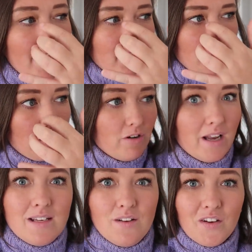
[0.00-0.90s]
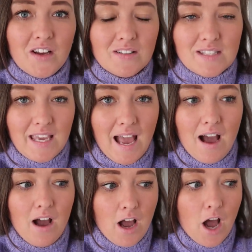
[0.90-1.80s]
It's been really difficult to
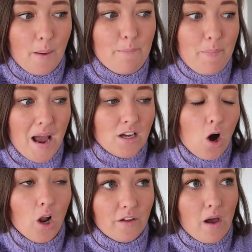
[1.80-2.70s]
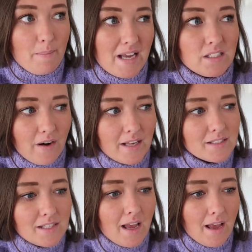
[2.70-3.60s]
get her all of her best
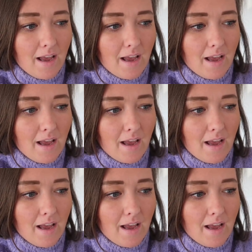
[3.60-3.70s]
friends